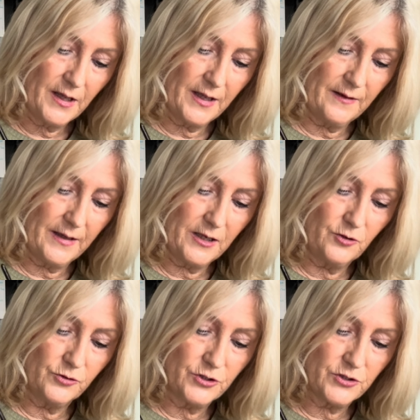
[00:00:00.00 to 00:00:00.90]
and then
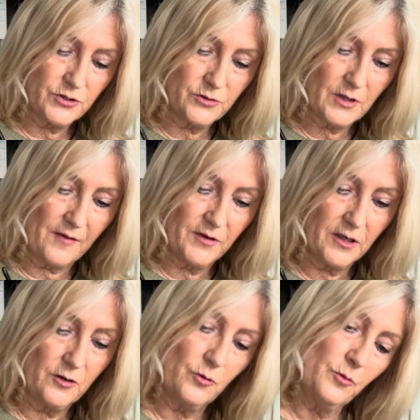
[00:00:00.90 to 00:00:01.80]
you're just having a
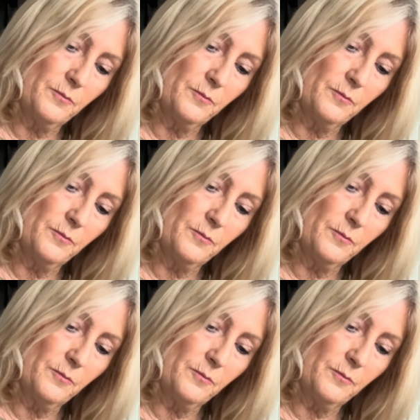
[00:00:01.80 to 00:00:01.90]
little